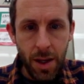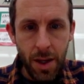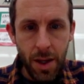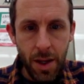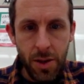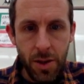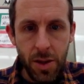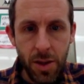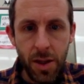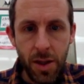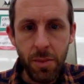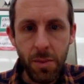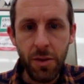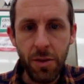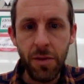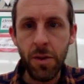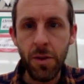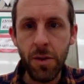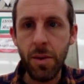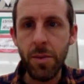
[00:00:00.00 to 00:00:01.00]
And just like
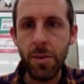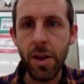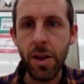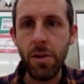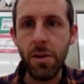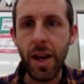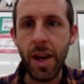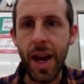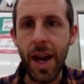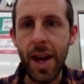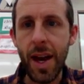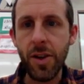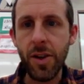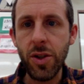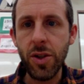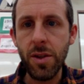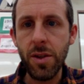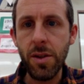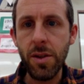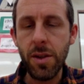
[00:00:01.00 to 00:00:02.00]
before, I'm going to go to
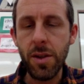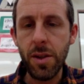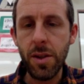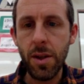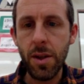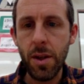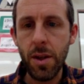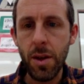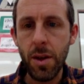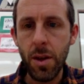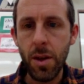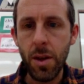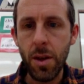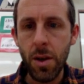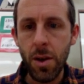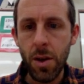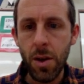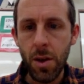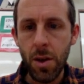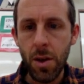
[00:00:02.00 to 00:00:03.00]
Actions,
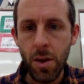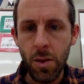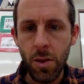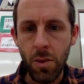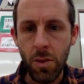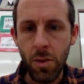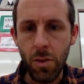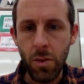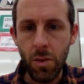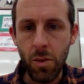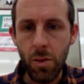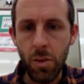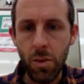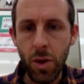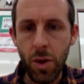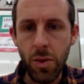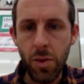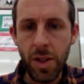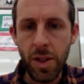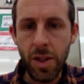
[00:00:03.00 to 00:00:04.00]

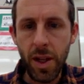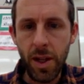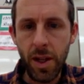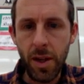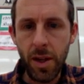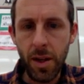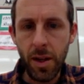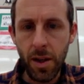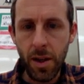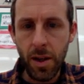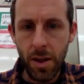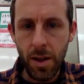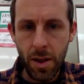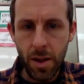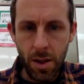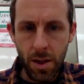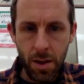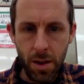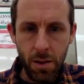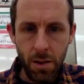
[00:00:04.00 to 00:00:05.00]
Rotate
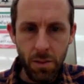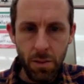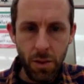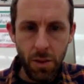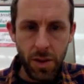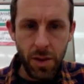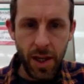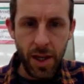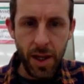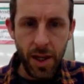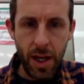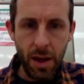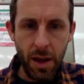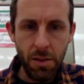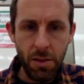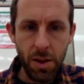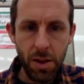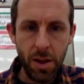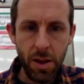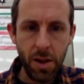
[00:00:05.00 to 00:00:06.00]

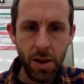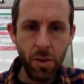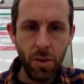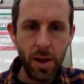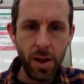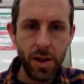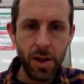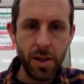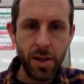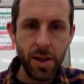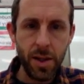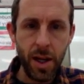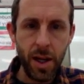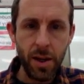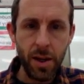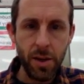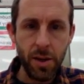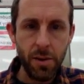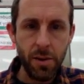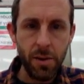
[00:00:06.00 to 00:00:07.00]
counterclockwise
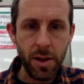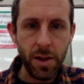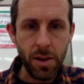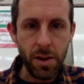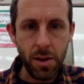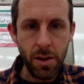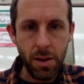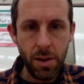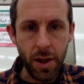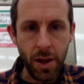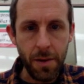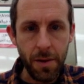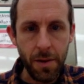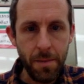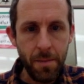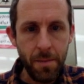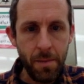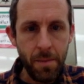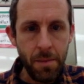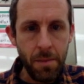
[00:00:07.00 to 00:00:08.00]
90 degrees. Great.
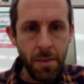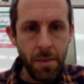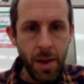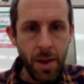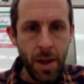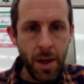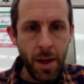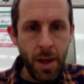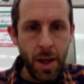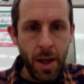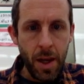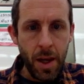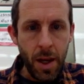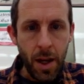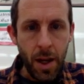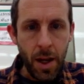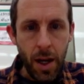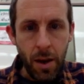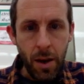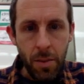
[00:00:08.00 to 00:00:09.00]

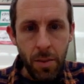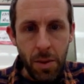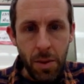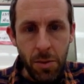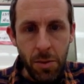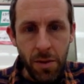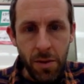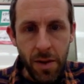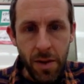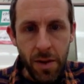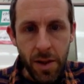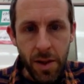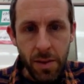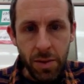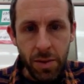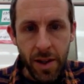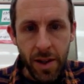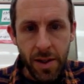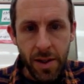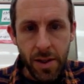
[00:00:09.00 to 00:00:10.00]
Now I'm going to move it into
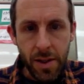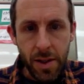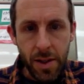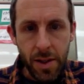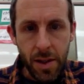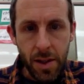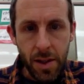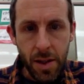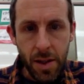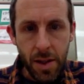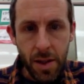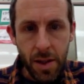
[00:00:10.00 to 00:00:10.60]
place.